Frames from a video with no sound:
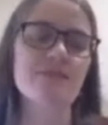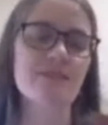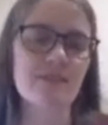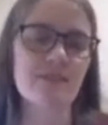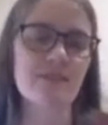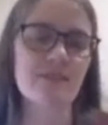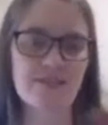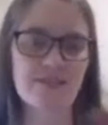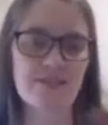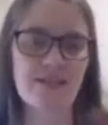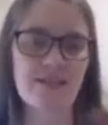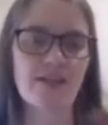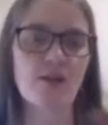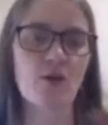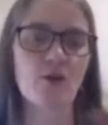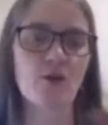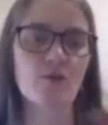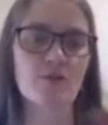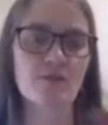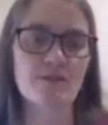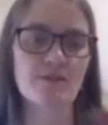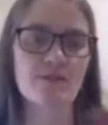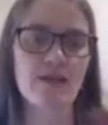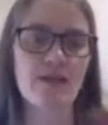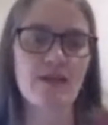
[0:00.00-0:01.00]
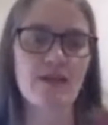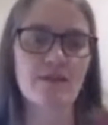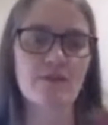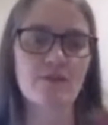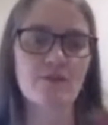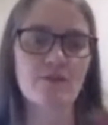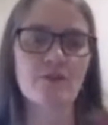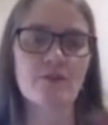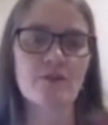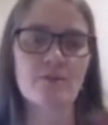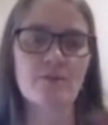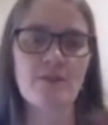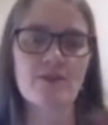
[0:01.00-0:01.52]
set of stakeholders. And
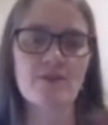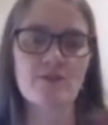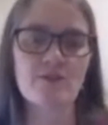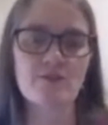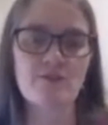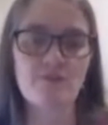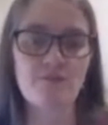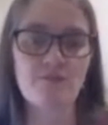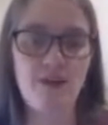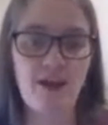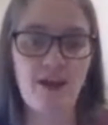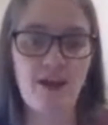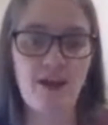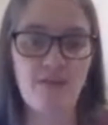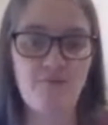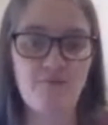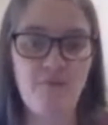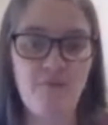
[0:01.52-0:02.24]
you can imagine five